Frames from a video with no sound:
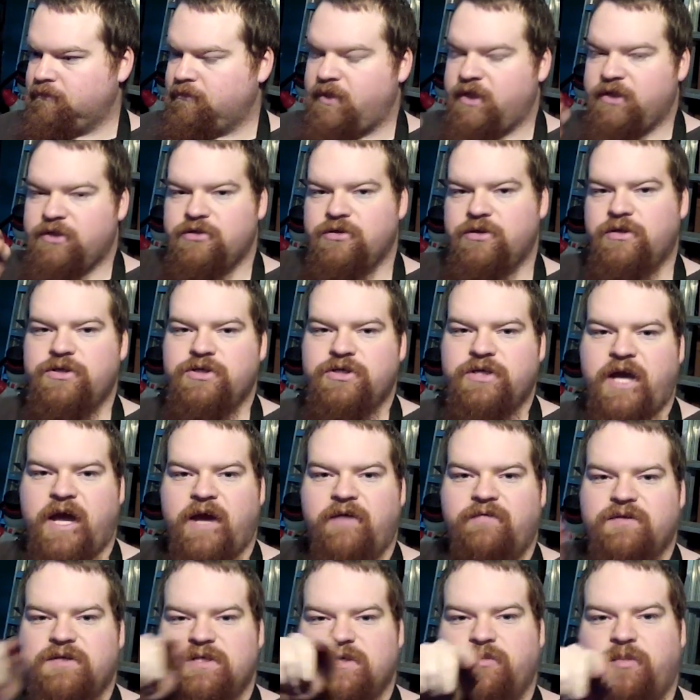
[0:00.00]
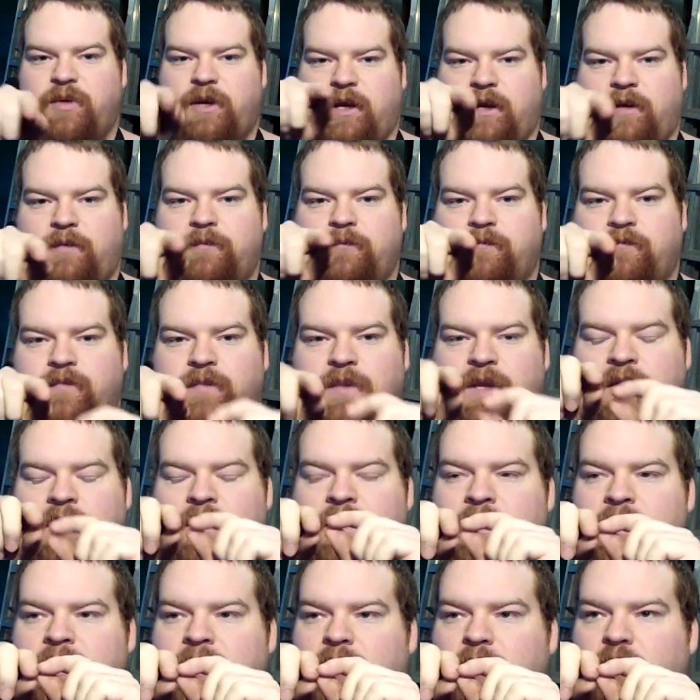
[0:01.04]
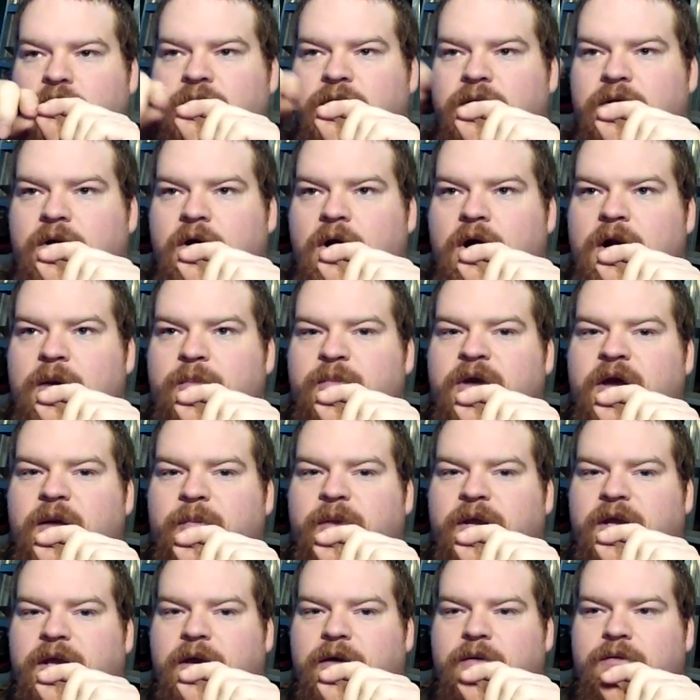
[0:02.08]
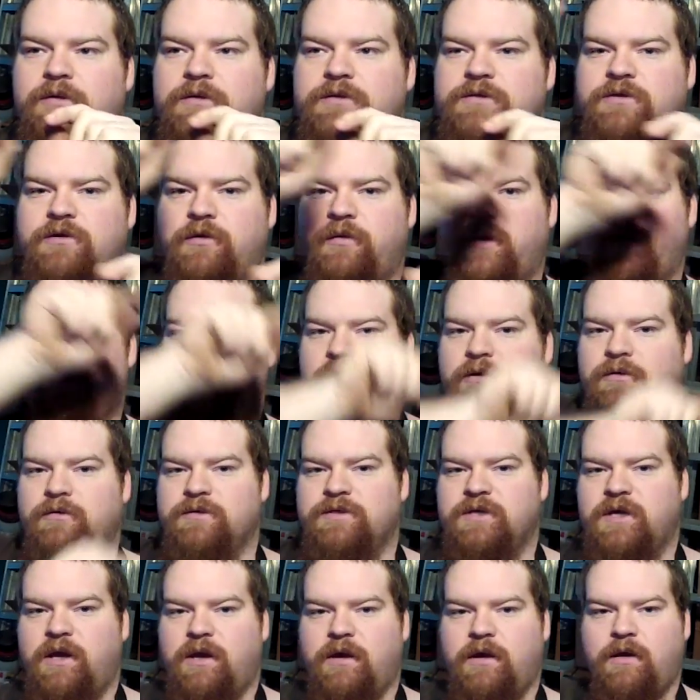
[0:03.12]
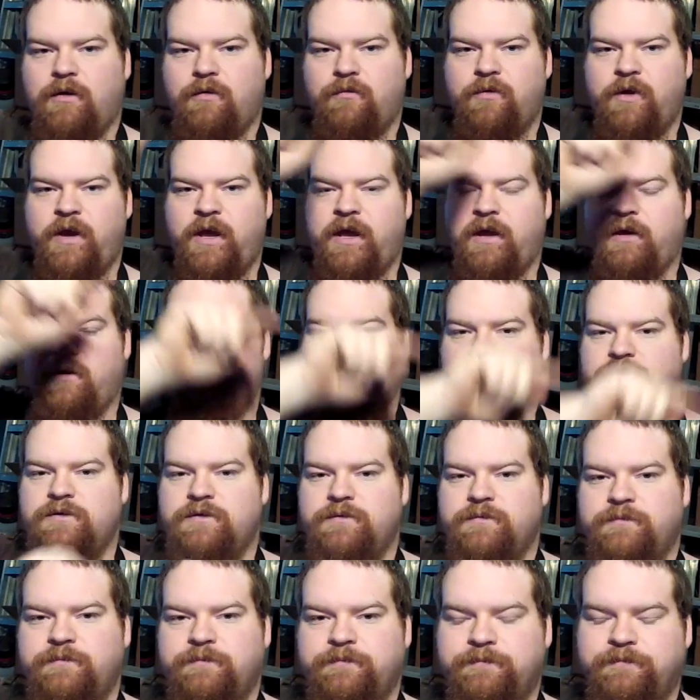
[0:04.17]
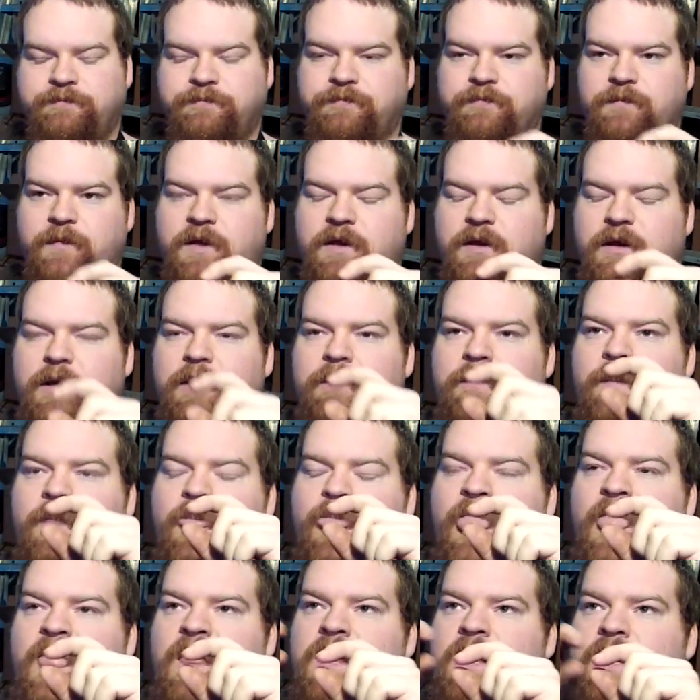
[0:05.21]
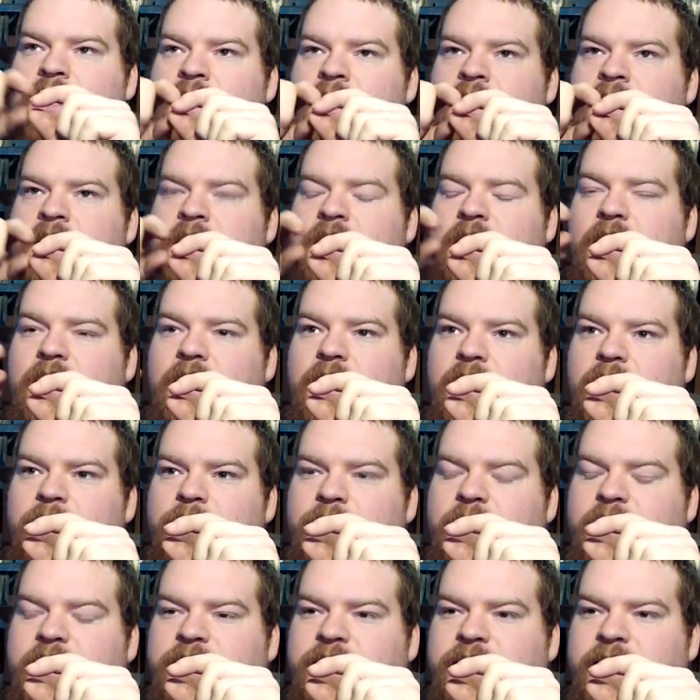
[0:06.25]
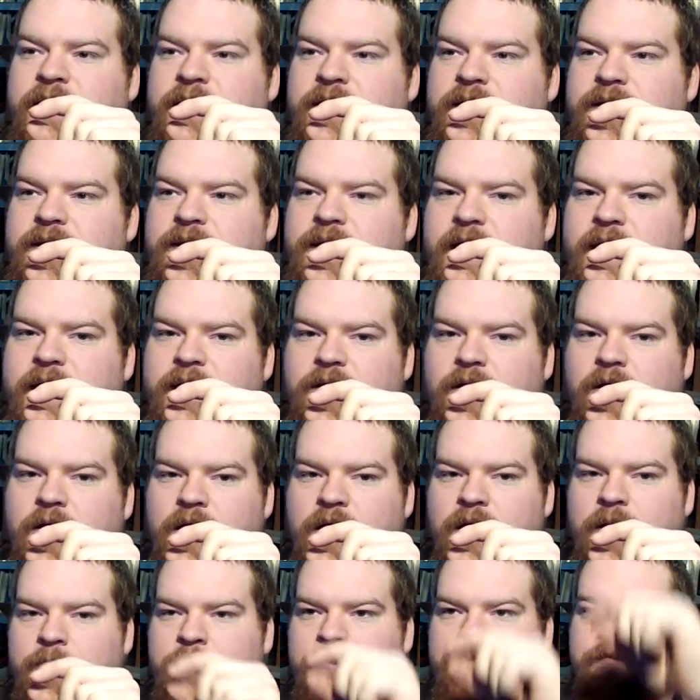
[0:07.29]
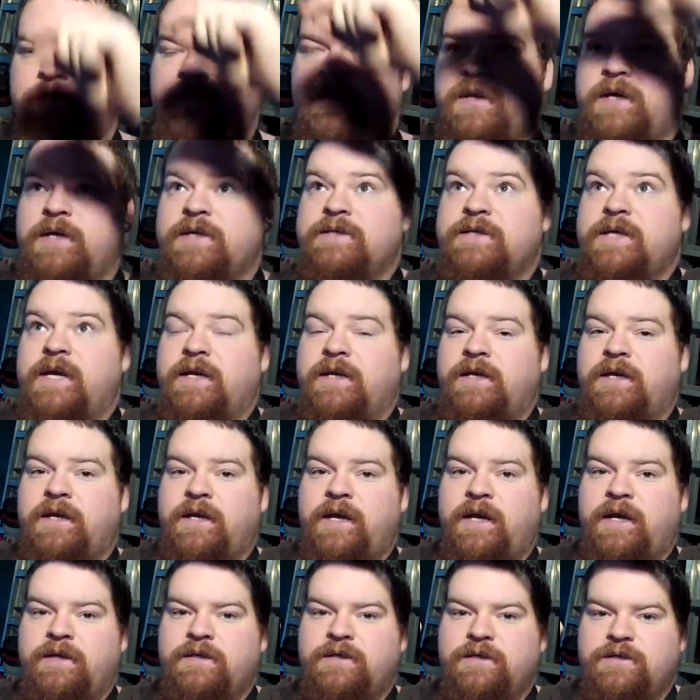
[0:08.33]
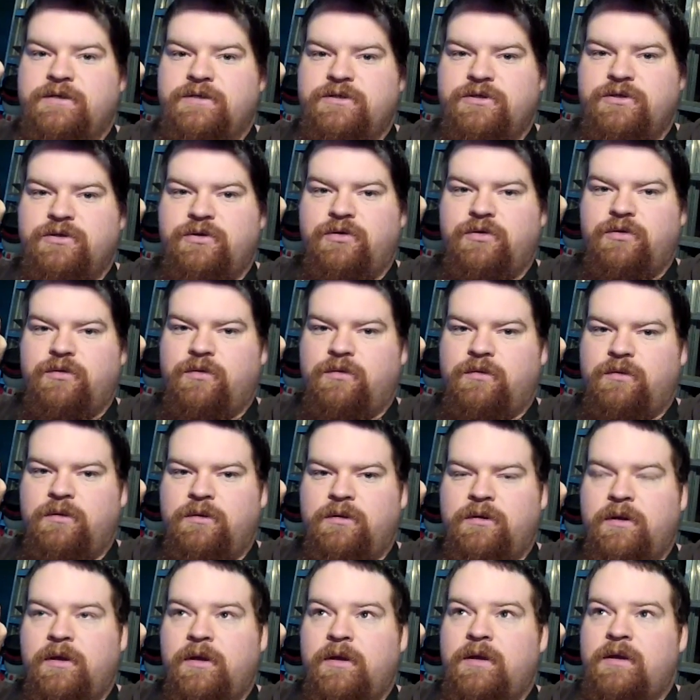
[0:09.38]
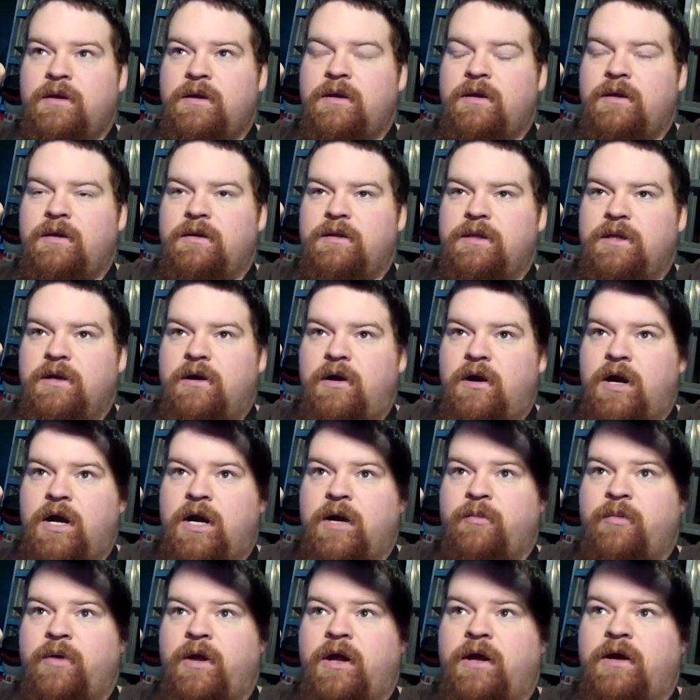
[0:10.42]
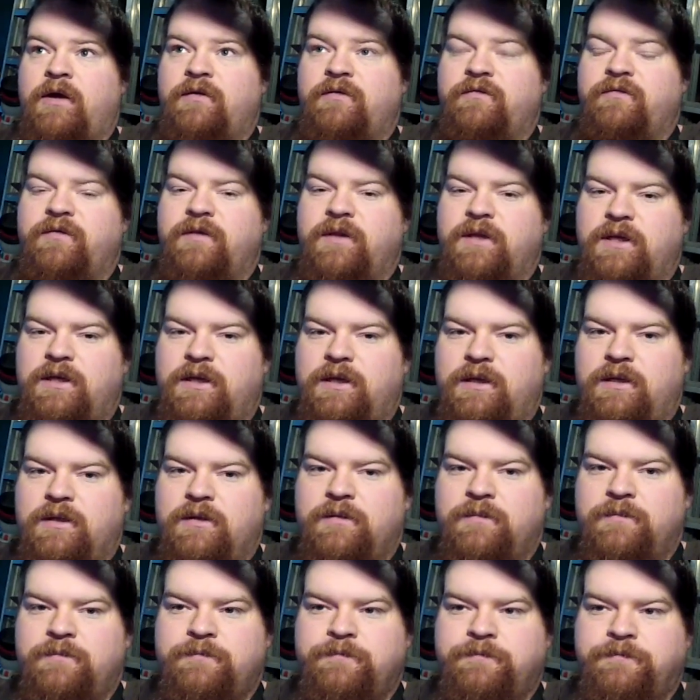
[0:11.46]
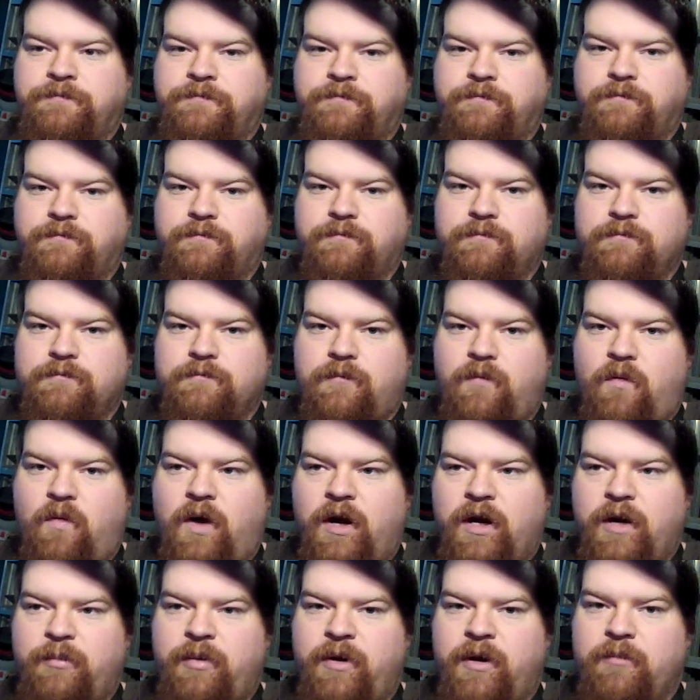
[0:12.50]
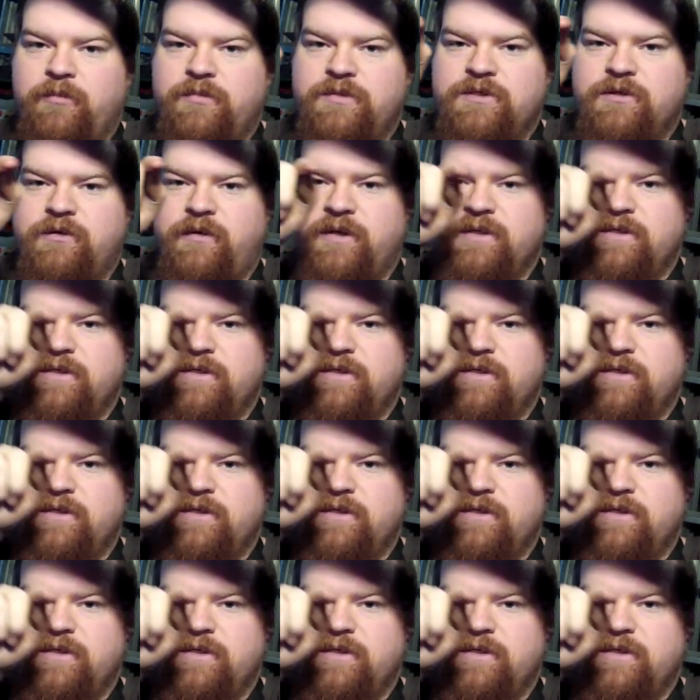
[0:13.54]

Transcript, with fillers: picture the shaft spinning with an arm coming out so it goes around okay um, and then that arm is then connected to the arm of the water pump. So